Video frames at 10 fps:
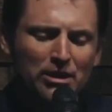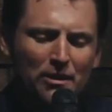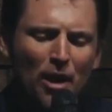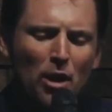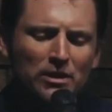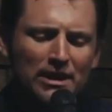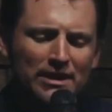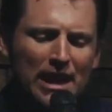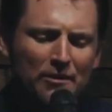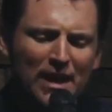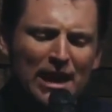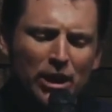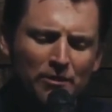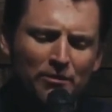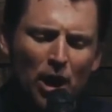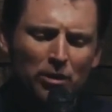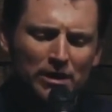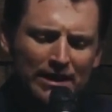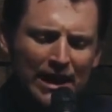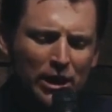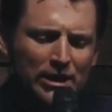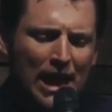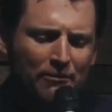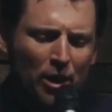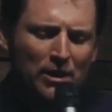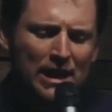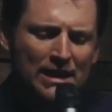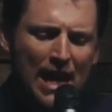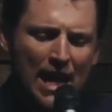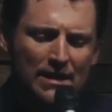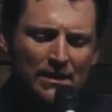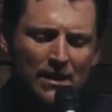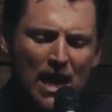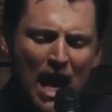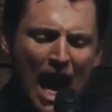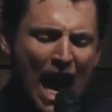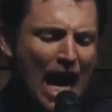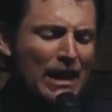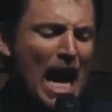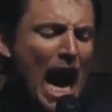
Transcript: was a vote to see if they could vote that they could not vote in yet. How the